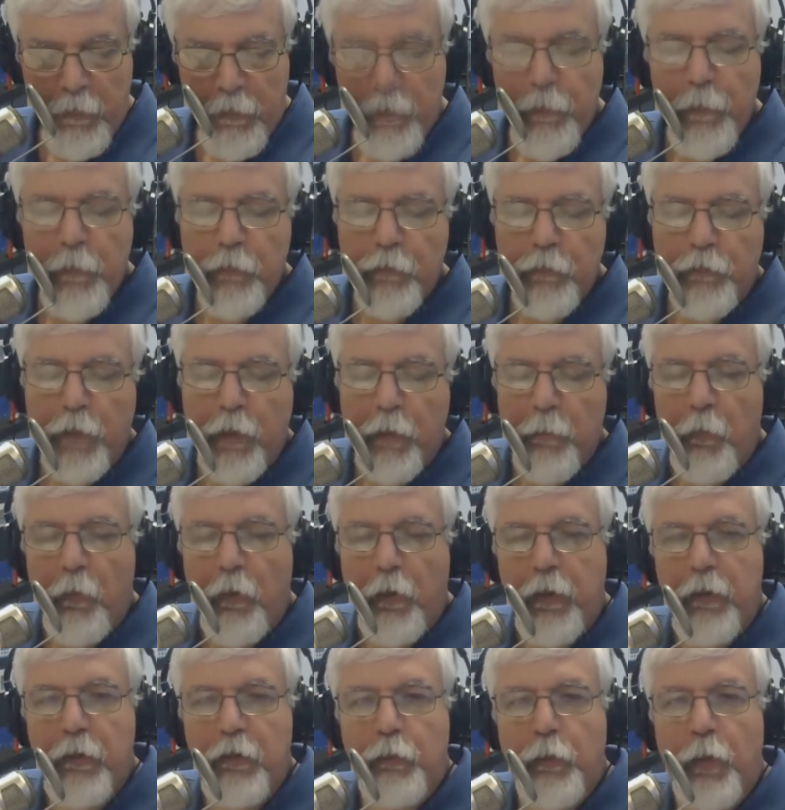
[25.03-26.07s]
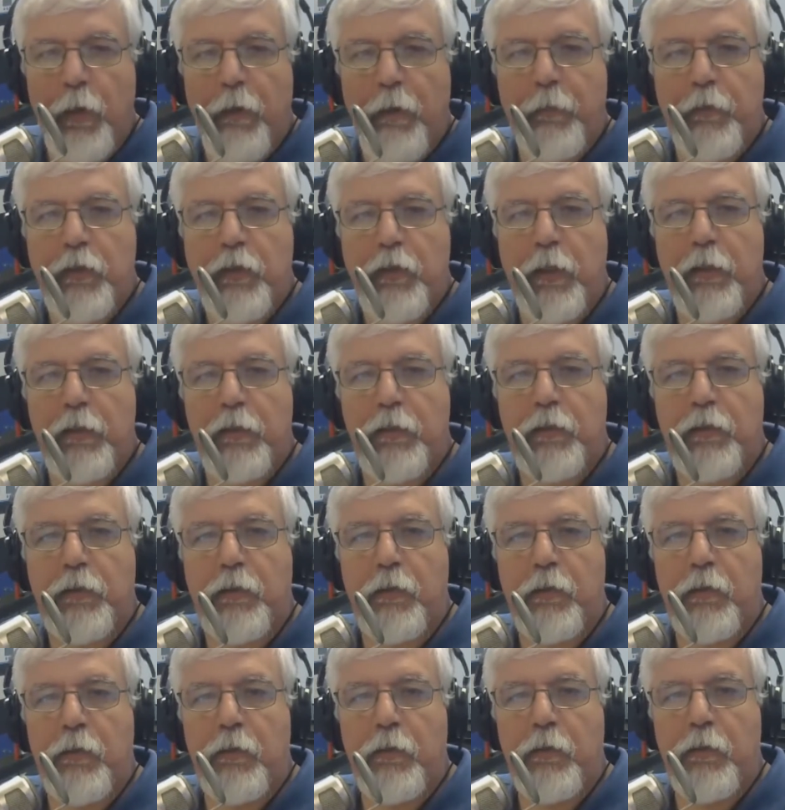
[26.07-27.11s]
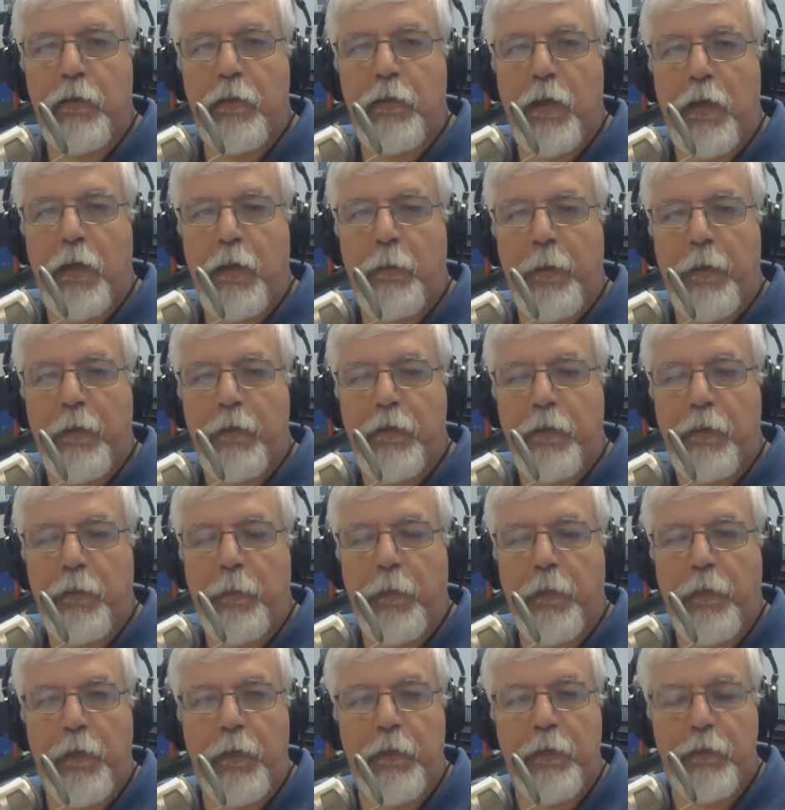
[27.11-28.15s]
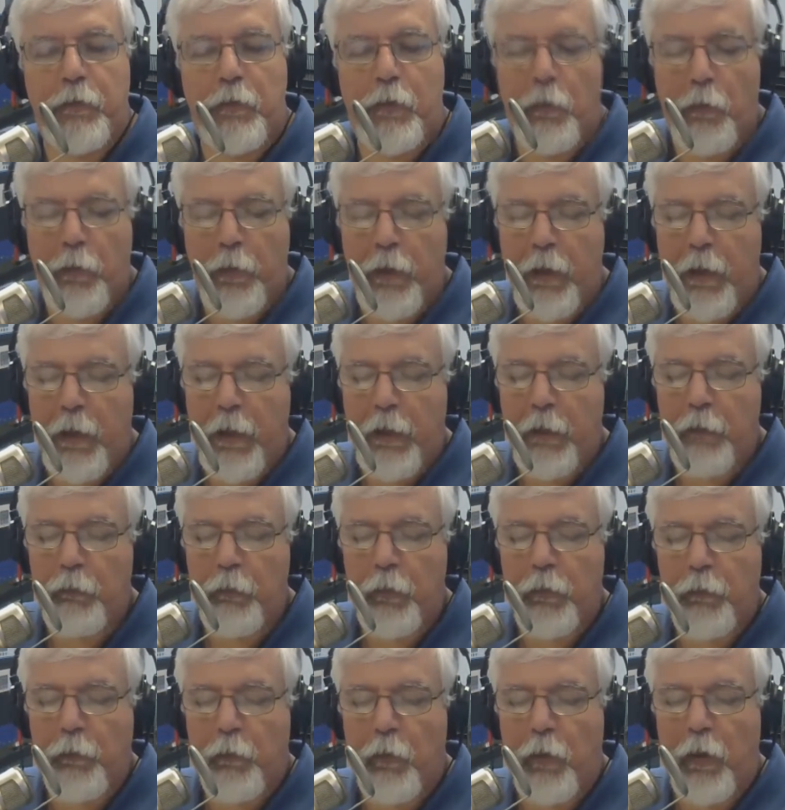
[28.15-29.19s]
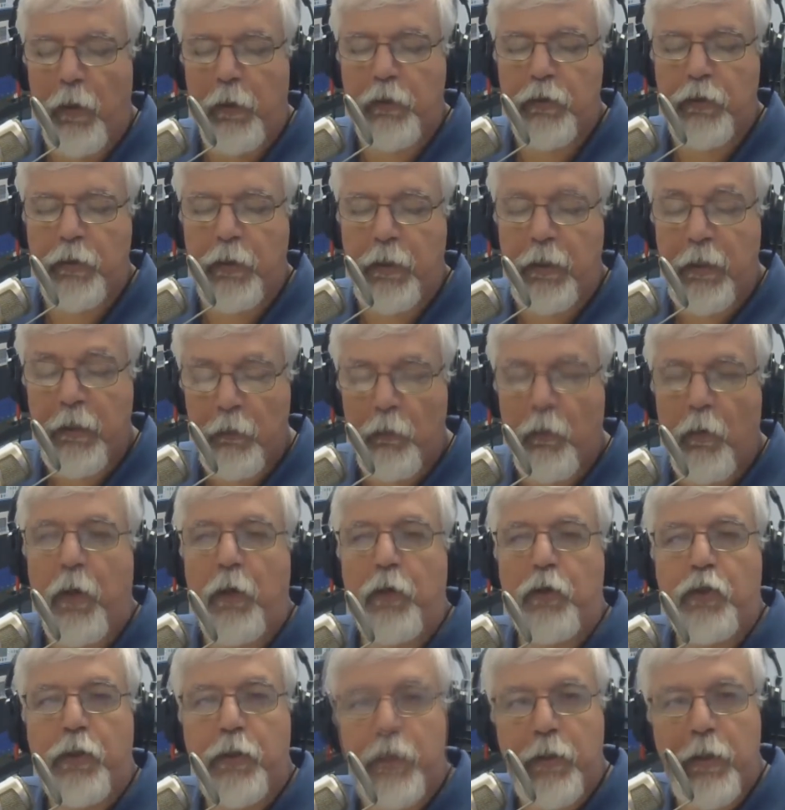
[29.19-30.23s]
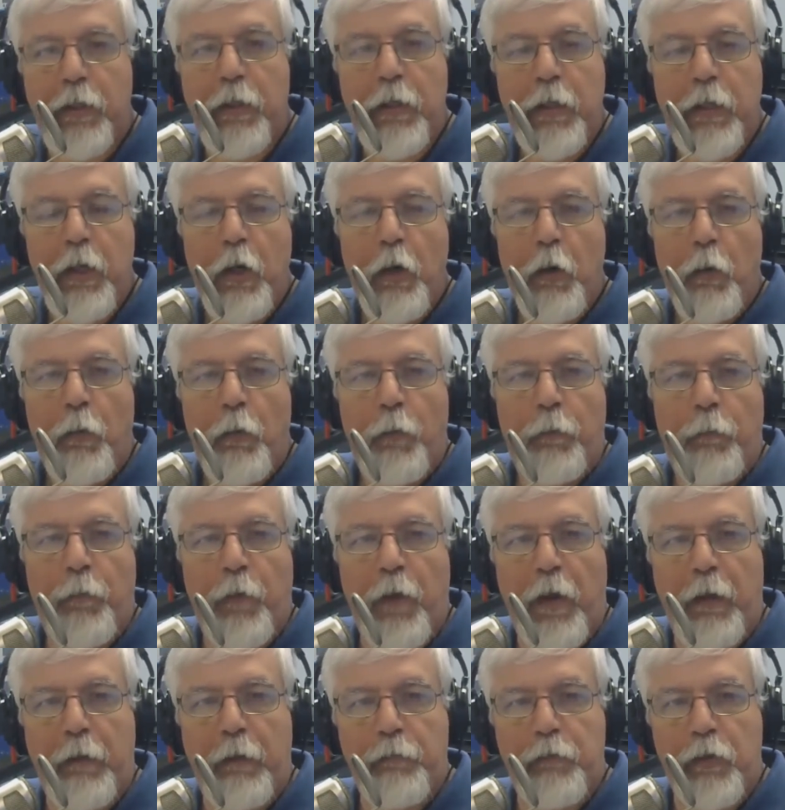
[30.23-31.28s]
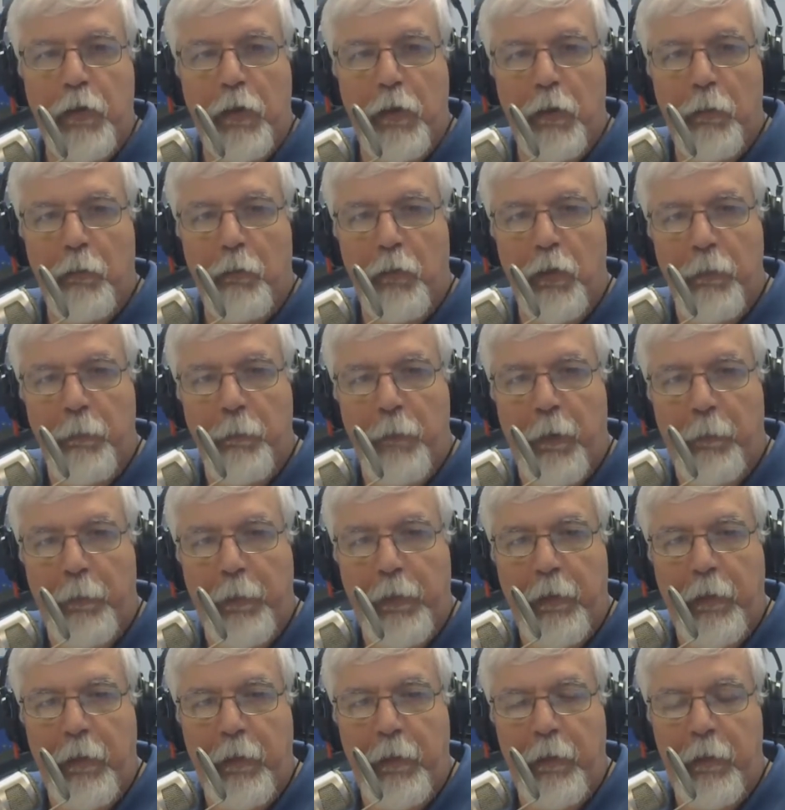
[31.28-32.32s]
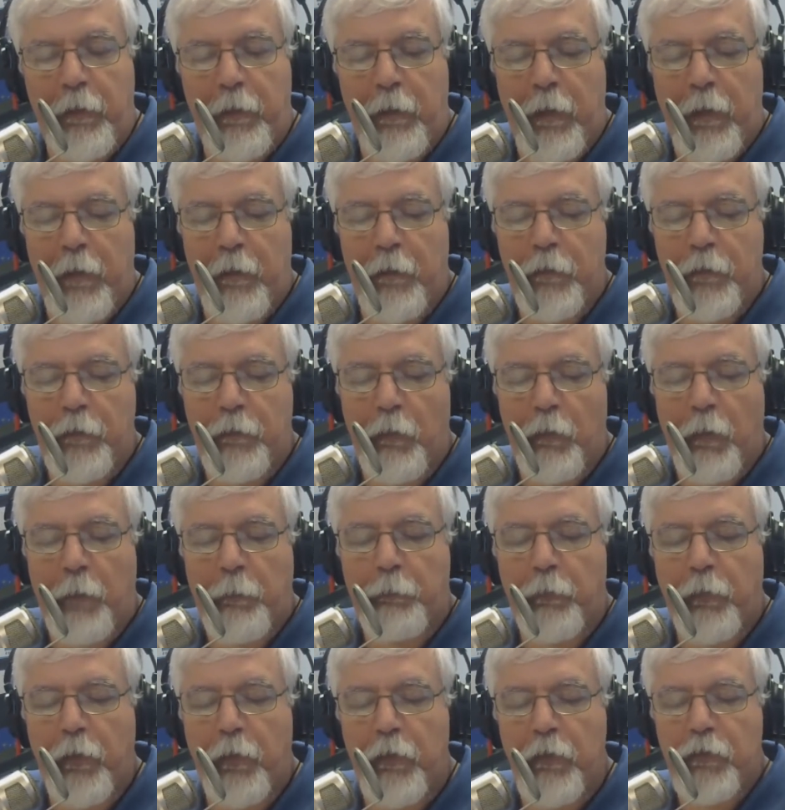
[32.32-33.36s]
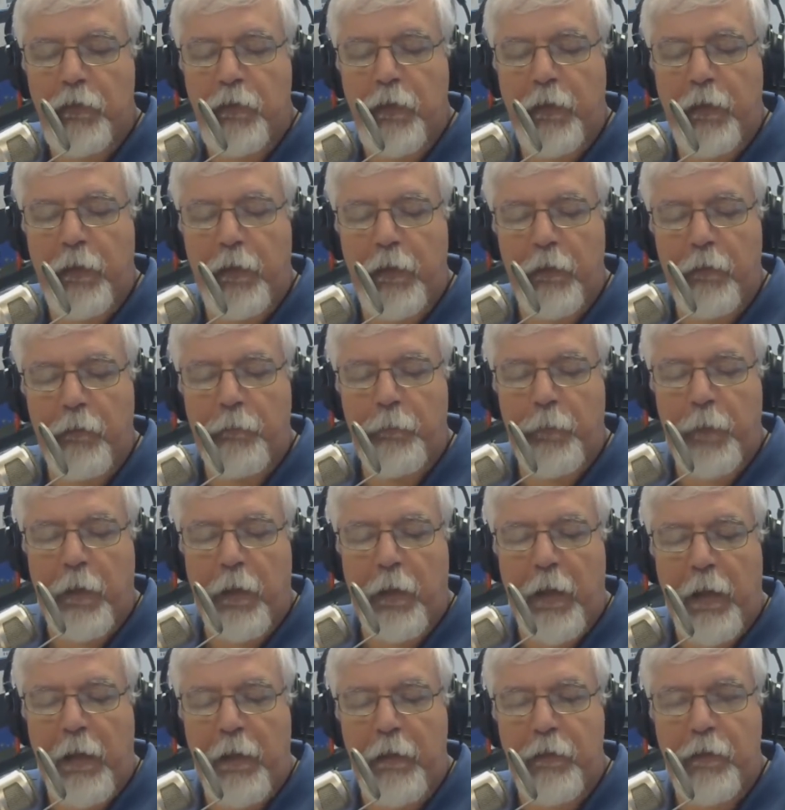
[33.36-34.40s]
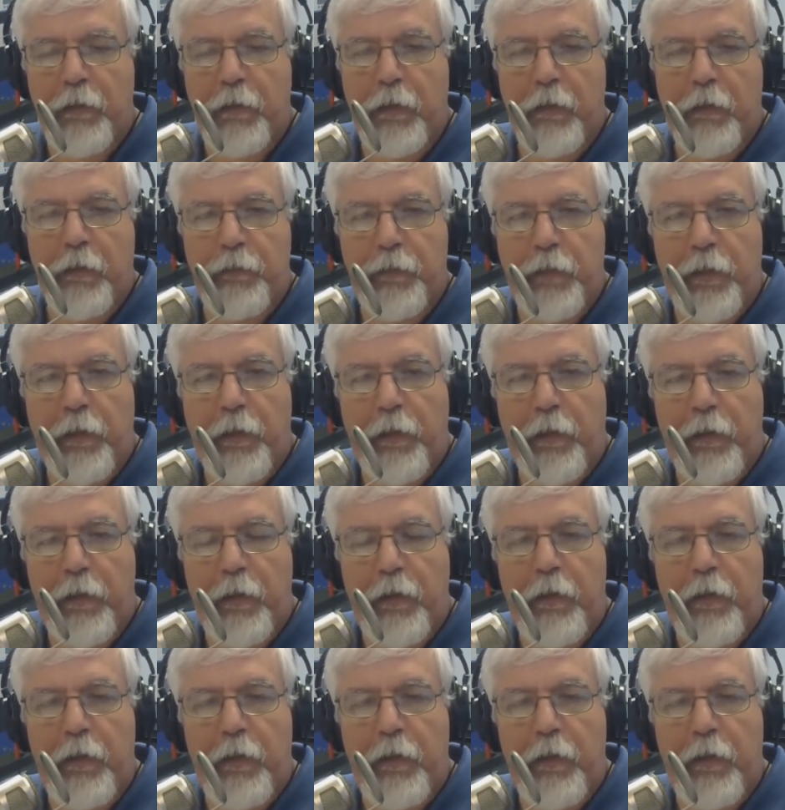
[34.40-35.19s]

Thursday mornings, we have a chance to talk about some of the things going on with Wash in Washington with five-term Republican House Representative Bill Huizenga of Zeeland.